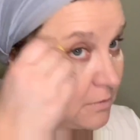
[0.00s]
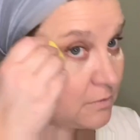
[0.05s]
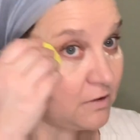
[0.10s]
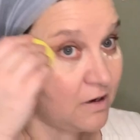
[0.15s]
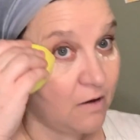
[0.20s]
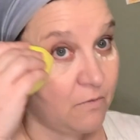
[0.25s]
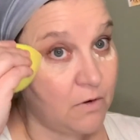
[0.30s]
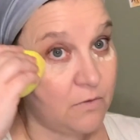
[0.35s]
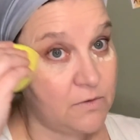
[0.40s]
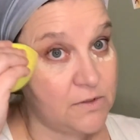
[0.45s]

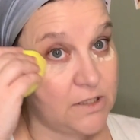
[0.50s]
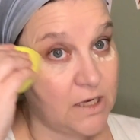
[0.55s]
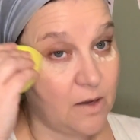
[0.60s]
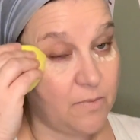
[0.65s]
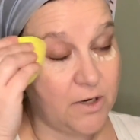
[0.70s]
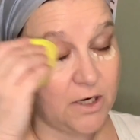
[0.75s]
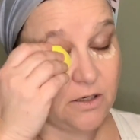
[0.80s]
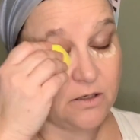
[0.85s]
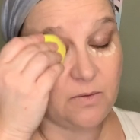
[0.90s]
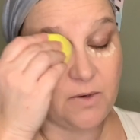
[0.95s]
not what was
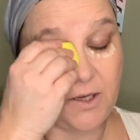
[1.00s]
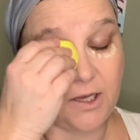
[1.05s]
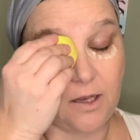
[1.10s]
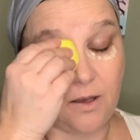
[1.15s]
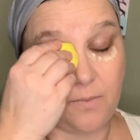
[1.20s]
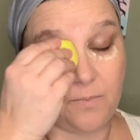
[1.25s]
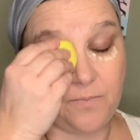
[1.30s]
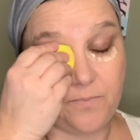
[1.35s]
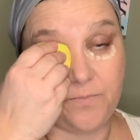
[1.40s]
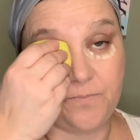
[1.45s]
happening to me.
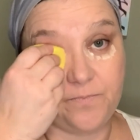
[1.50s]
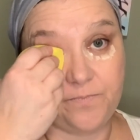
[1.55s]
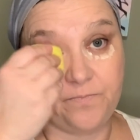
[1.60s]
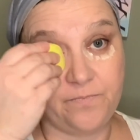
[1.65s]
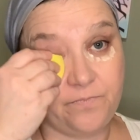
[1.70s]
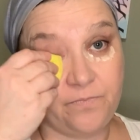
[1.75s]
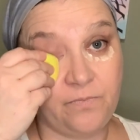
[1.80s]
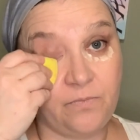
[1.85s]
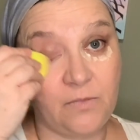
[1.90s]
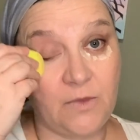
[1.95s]

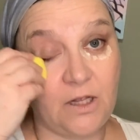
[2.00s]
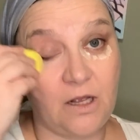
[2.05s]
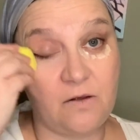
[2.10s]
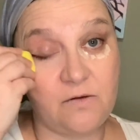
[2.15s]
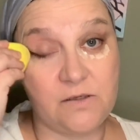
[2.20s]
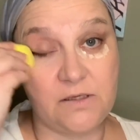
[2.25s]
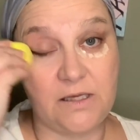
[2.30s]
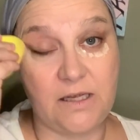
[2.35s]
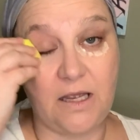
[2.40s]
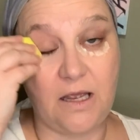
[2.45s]
I
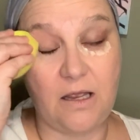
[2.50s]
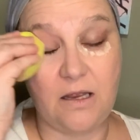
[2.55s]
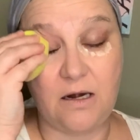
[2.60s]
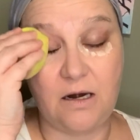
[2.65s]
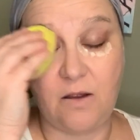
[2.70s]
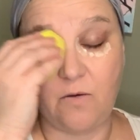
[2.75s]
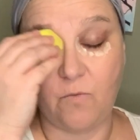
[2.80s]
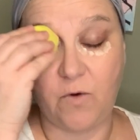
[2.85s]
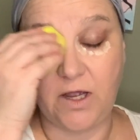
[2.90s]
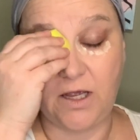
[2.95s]
was
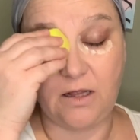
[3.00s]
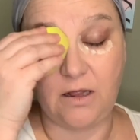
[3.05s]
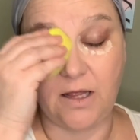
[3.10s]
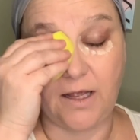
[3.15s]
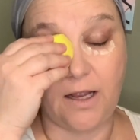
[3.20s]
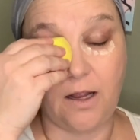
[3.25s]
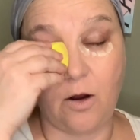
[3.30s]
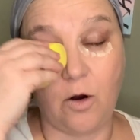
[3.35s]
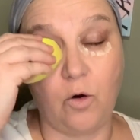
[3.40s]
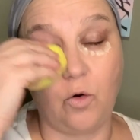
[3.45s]
gaining weight
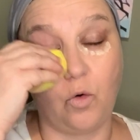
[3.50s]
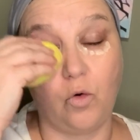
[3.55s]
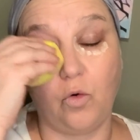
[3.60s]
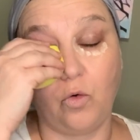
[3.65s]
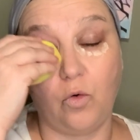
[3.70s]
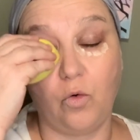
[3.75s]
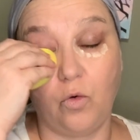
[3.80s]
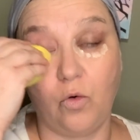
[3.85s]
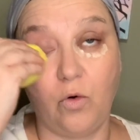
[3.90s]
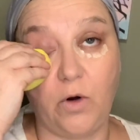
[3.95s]
like
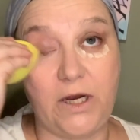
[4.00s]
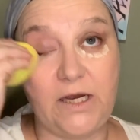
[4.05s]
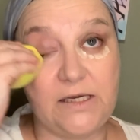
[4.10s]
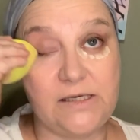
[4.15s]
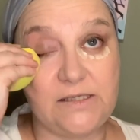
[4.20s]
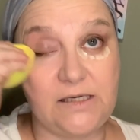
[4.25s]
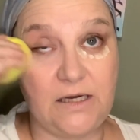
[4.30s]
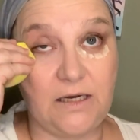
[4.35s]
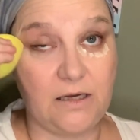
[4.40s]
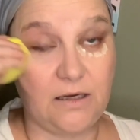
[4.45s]

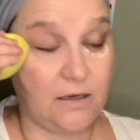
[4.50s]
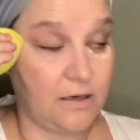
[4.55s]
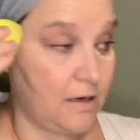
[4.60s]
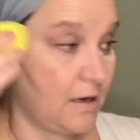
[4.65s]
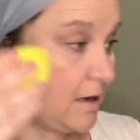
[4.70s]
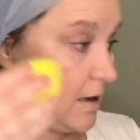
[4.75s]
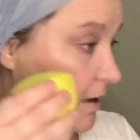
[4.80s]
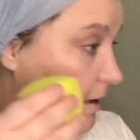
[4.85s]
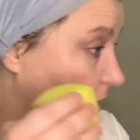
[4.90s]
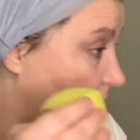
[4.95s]
crazy.
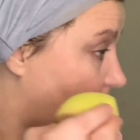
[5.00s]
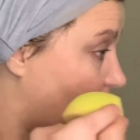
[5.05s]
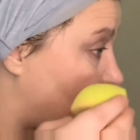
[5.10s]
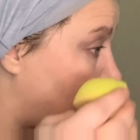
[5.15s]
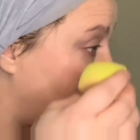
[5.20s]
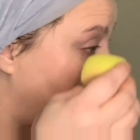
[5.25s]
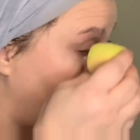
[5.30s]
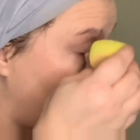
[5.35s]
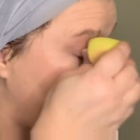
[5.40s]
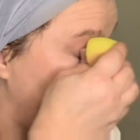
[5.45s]

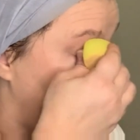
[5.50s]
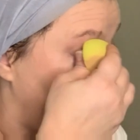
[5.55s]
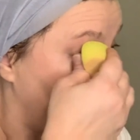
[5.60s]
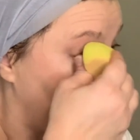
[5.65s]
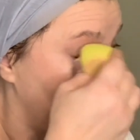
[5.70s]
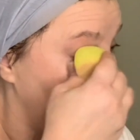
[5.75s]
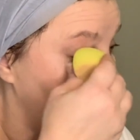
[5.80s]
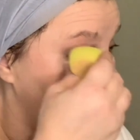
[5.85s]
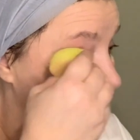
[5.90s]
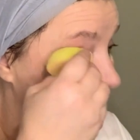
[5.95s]

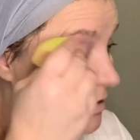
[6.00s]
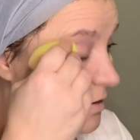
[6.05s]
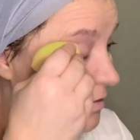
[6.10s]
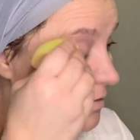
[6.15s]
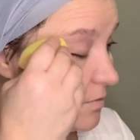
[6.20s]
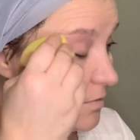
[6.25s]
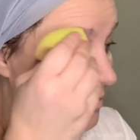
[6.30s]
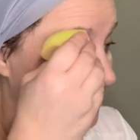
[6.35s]
So